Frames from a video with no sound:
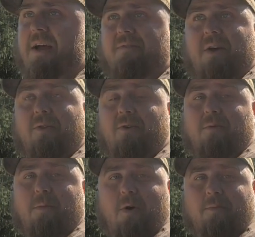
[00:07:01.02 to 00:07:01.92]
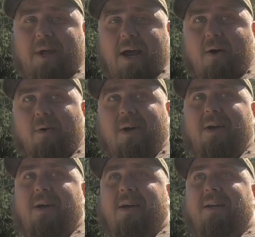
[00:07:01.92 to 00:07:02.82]
gonna have to go through and mow them down.
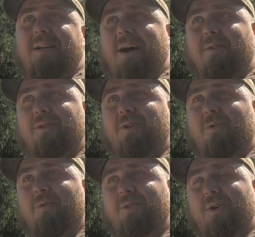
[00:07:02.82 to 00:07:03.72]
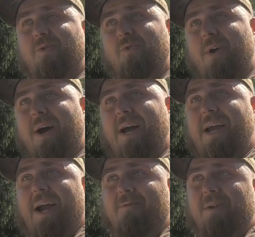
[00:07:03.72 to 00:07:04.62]
Now they're so
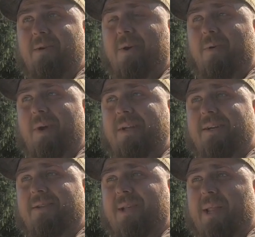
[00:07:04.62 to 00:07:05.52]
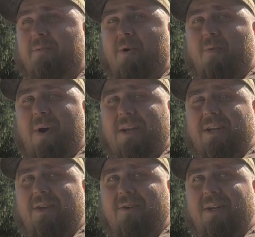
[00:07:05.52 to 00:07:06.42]
dry, I really want to wait till it's a little more wet
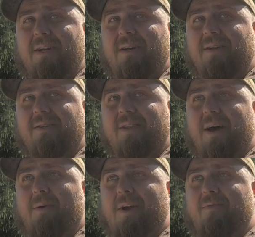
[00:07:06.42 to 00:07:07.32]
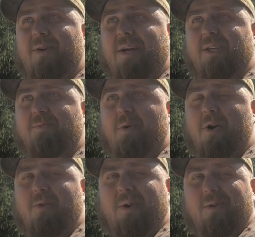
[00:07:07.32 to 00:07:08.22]
to do it, so that way if we get a
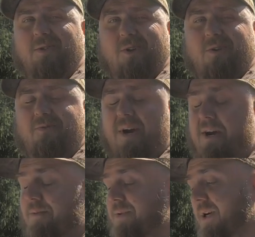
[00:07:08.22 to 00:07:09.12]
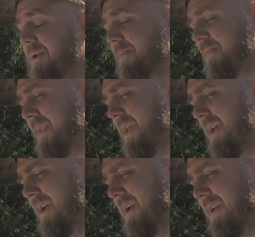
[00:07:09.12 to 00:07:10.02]
spark, we don't start a fire. So
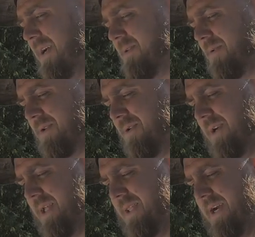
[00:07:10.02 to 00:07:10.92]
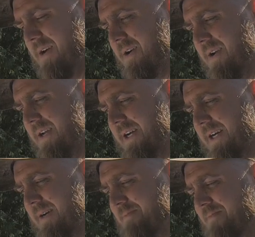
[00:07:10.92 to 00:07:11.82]
that's what's going on there.
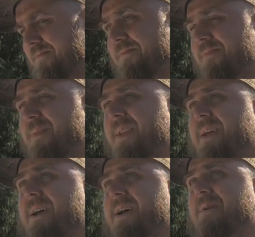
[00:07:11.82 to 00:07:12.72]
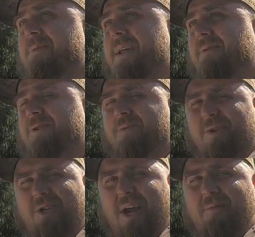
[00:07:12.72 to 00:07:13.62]
Yeah, that was a
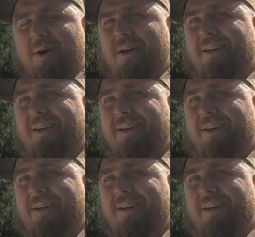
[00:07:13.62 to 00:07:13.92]
real shame